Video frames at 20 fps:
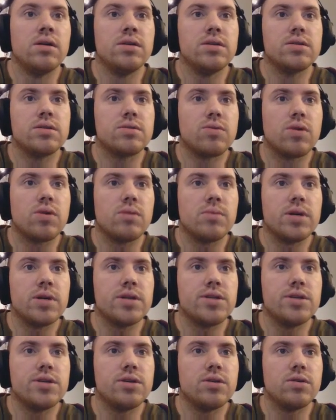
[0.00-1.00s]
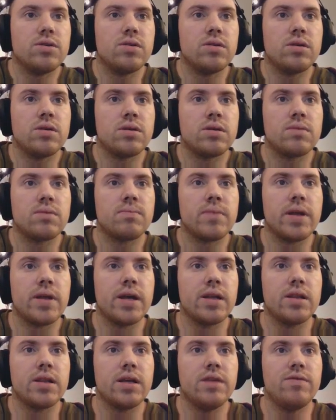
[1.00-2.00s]
So what I'm gonna do,
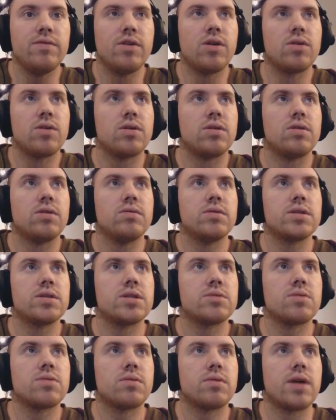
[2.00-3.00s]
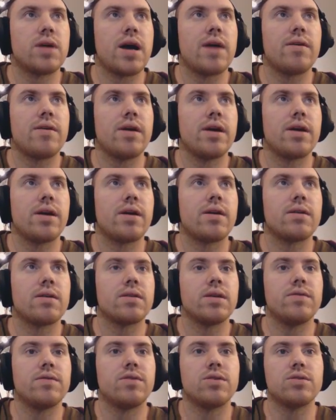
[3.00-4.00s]
hit lead vocal, which is what we're at right here,
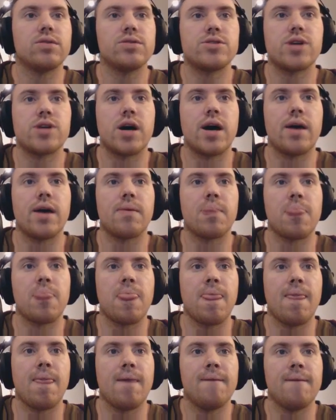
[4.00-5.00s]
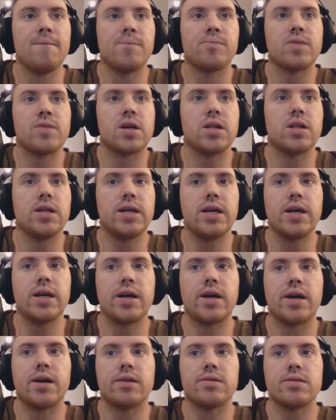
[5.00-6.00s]
lead vocal dry. Click
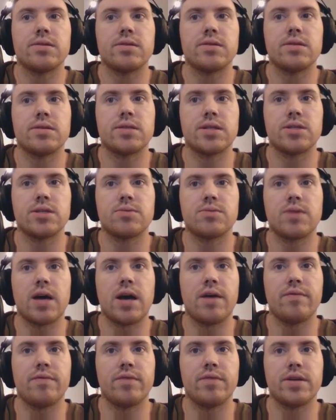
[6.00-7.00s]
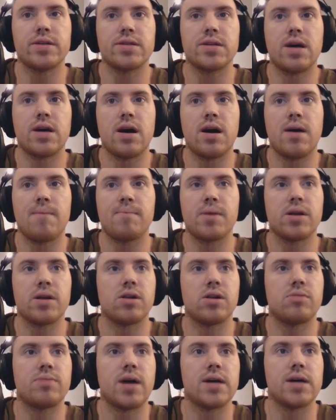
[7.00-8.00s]
here. Since we have this
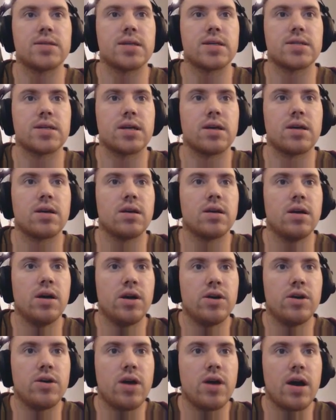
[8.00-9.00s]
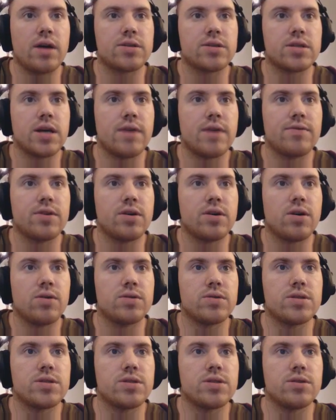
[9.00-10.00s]
parallel processing, we have to go
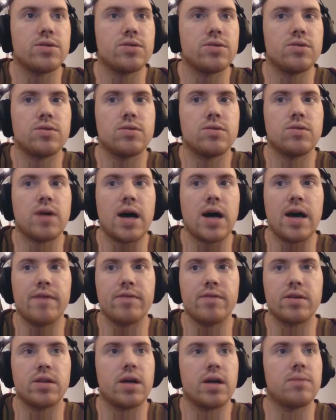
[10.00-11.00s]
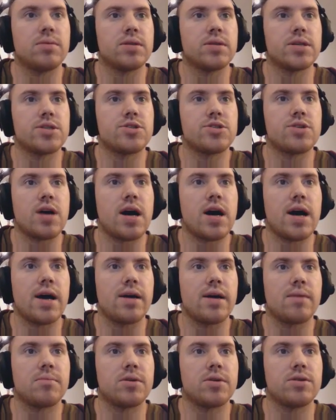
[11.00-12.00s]
to, I have it labeled as dry.
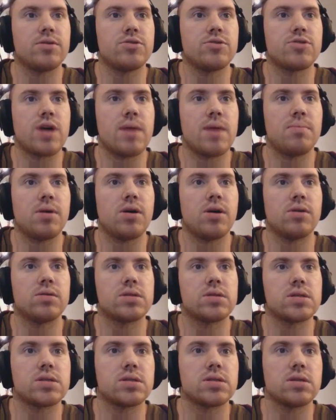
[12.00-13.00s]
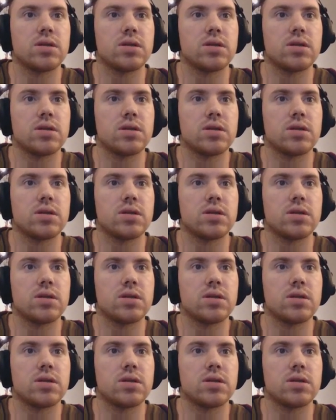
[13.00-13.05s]
I'm gonna do dry post.